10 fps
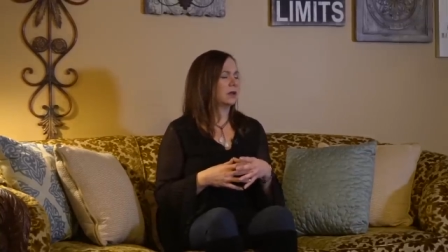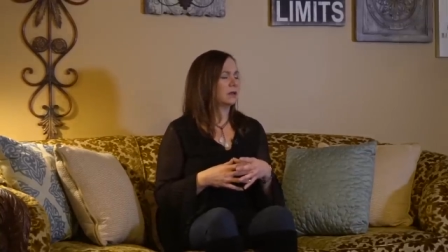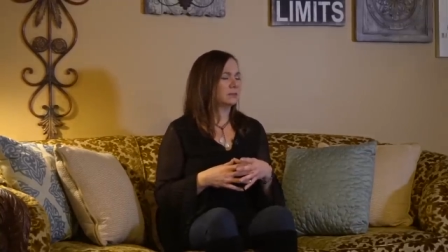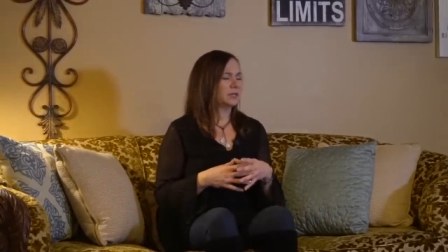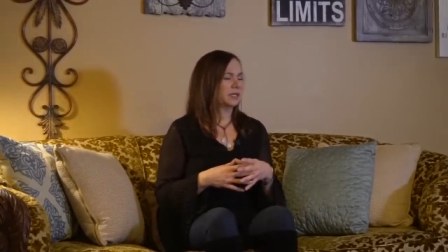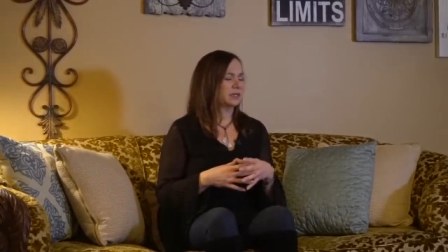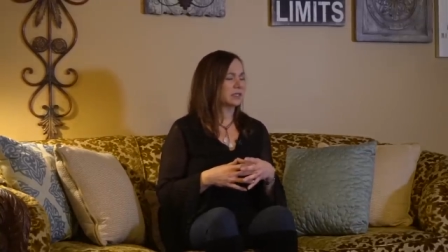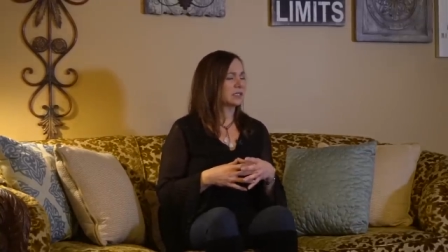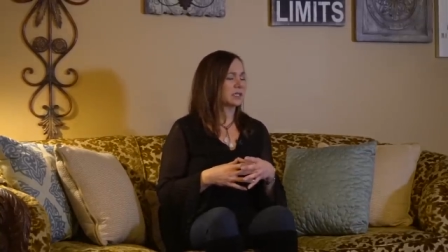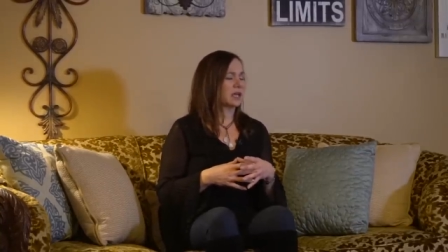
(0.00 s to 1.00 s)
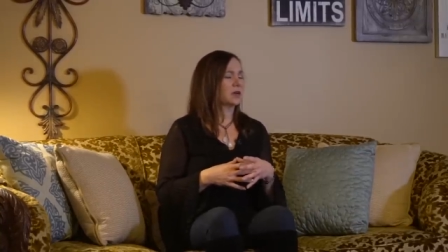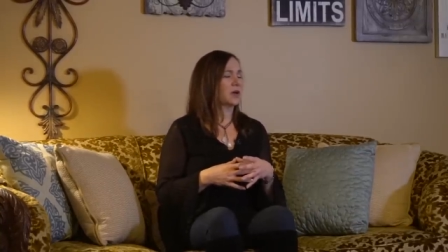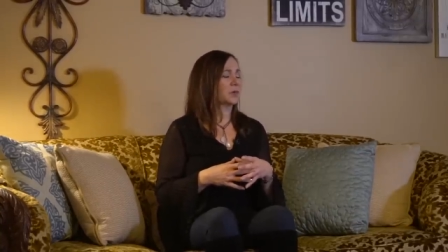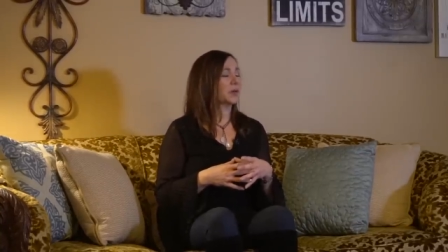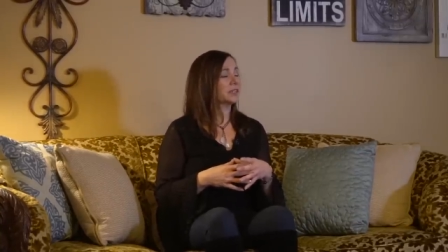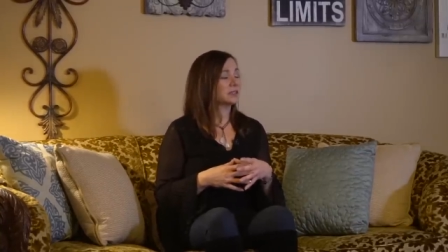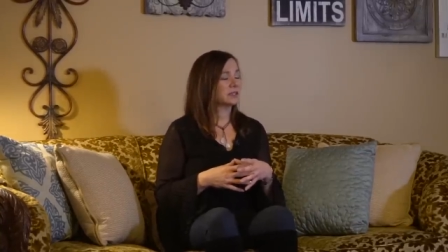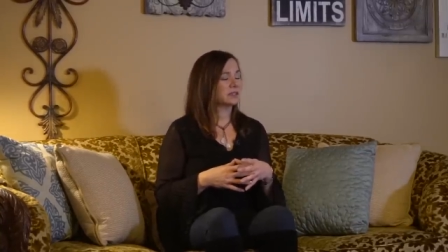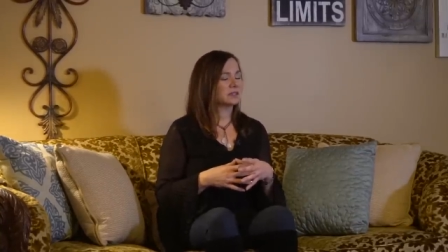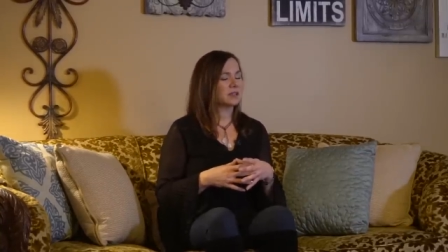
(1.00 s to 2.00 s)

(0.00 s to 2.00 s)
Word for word: all beings and all races.